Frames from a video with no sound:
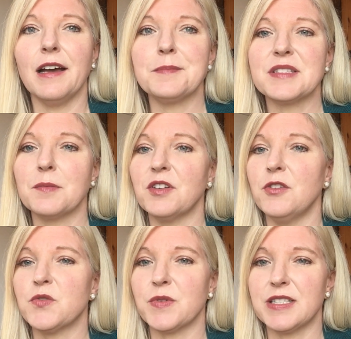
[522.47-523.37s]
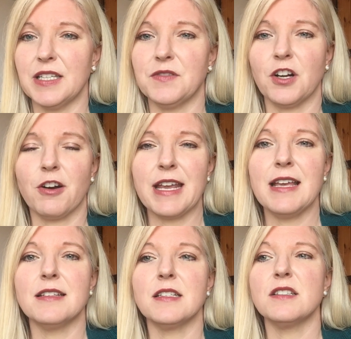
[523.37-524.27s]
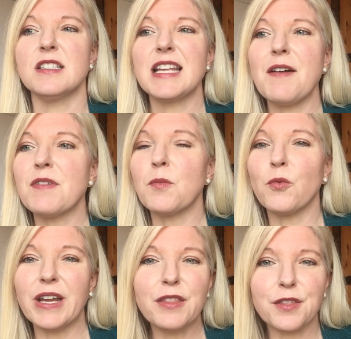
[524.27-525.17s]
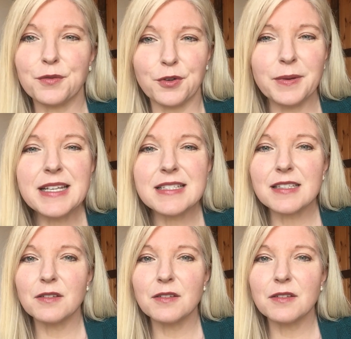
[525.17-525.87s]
someone who's received a grant. Just have them read through it.